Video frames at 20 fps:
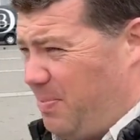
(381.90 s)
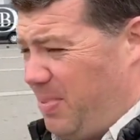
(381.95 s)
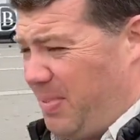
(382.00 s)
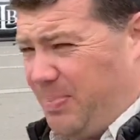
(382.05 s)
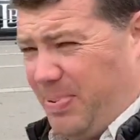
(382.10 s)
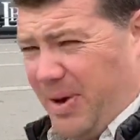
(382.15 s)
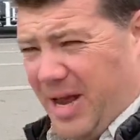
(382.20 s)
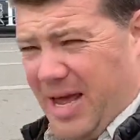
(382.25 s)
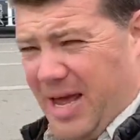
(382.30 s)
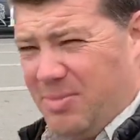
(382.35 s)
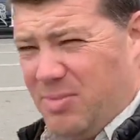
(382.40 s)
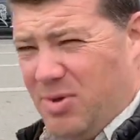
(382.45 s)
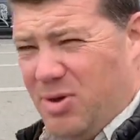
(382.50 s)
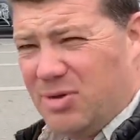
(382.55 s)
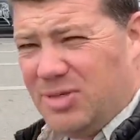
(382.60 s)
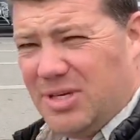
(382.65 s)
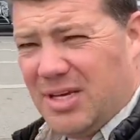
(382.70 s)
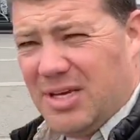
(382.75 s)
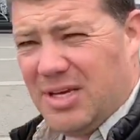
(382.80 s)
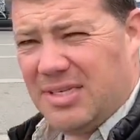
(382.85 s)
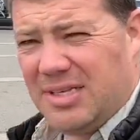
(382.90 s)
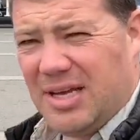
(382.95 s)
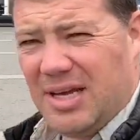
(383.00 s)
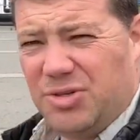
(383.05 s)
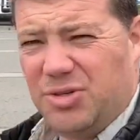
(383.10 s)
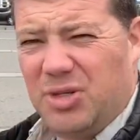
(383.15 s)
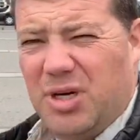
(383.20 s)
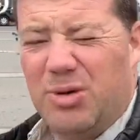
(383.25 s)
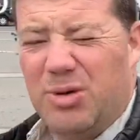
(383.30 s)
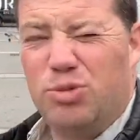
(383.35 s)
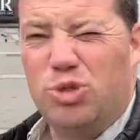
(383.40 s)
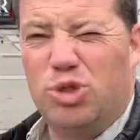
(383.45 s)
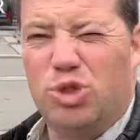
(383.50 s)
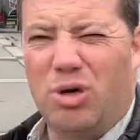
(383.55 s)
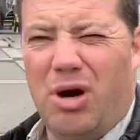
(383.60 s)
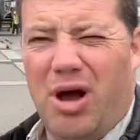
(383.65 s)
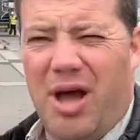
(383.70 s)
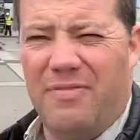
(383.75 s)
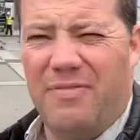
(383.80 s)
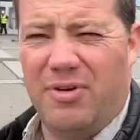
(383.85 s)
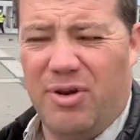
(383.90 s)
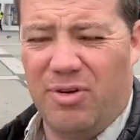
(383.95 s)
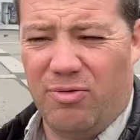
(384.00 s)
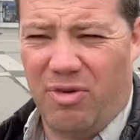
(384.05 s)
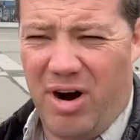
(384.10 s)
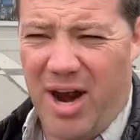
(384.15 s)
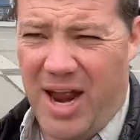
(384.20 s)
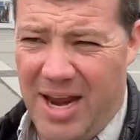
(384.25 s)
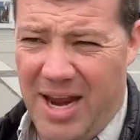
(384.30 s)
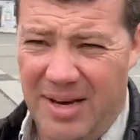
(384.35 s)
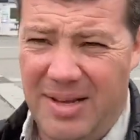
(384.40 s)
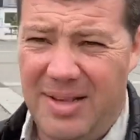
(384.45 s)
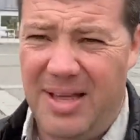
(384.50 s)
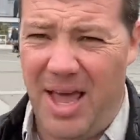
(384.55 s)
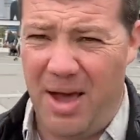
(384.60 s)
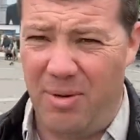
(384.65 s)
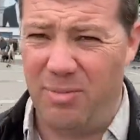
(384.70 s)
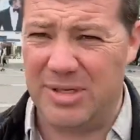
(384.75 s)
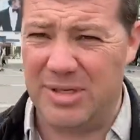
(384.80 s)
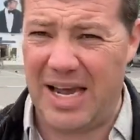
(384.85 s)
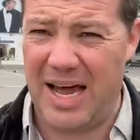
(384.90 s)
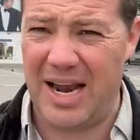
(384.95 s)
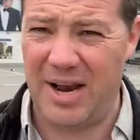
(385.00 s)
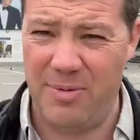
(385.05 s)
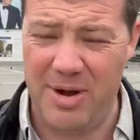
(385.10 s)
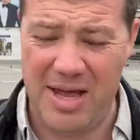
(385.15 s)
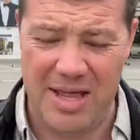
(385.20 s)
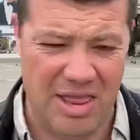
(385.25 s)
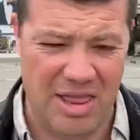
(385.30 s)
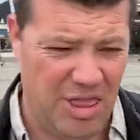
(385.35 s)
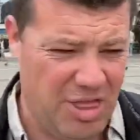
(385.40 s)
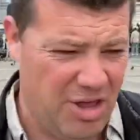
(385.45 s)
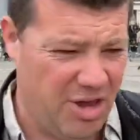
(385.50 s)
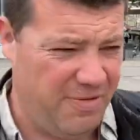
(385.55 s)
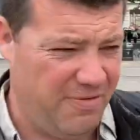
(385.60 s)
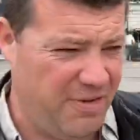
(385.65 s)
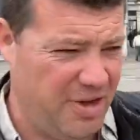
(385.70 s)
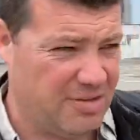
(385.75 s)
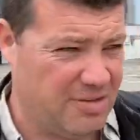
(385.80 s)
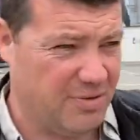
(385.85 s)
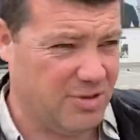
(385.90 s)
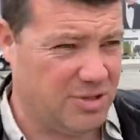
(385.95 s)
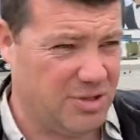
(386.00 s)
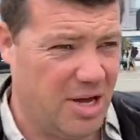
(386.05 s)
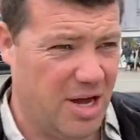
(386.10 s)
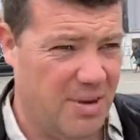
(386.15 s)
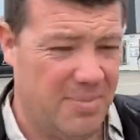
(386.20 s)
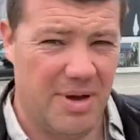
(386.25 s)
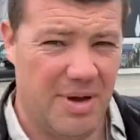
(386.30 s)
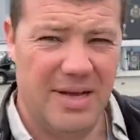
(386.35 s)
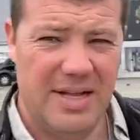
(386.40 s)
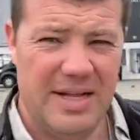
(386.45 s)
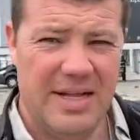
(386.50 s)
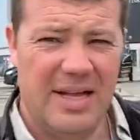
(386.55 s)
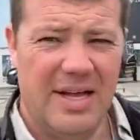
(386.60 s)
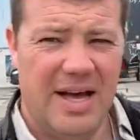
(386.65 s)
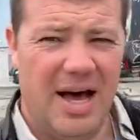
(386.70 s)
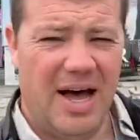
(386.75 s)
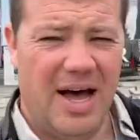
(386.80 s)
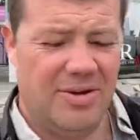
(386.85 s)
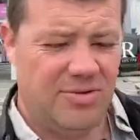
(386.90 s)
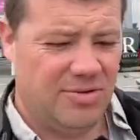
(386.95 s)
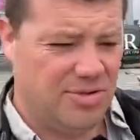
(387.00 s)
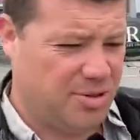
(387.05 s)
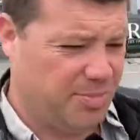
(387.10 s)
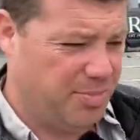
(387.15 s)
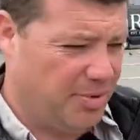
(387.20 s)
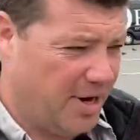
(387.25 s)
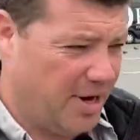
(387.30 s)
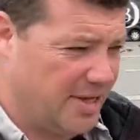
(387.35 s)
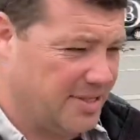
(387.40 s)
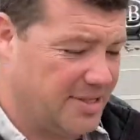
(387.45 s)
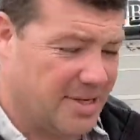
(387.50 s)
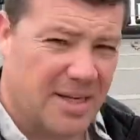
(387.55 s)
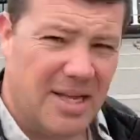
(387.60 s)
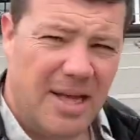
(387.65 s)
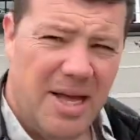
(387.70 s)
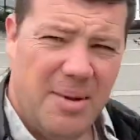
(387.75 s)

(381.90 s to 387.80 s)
playing music, etc. It was driving rain. It was Halloween, the 31st of October, unsurprising.